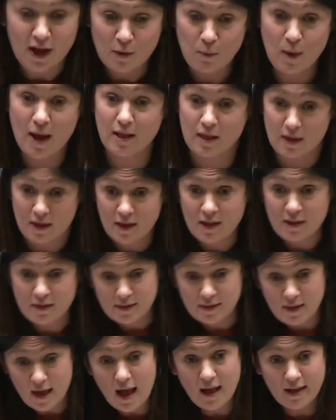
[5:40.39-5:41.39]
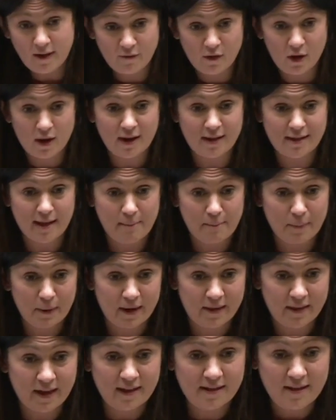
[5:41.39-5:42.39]
Well, I'll give you an example
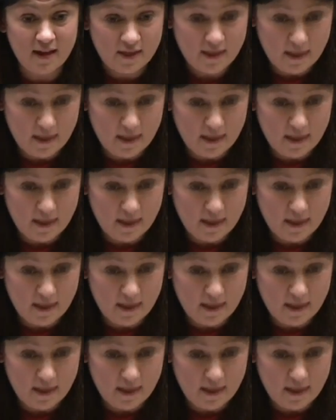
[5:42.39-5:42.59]
of this.